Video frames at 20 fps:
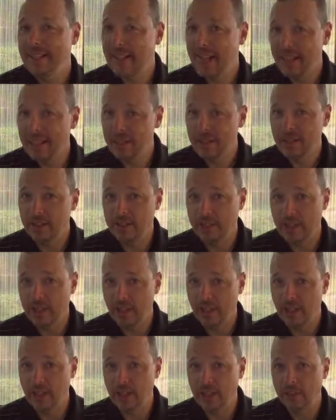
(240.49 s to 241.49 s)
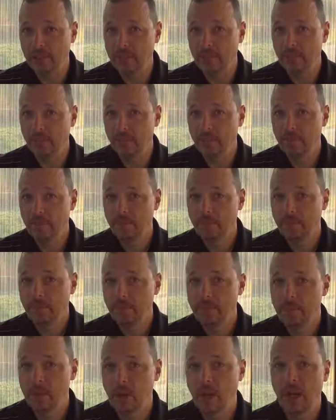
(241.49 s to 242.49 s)
necessary?
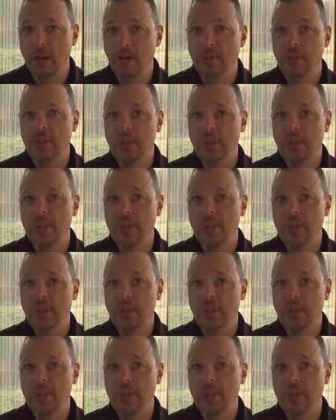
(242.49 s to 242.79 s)
Right?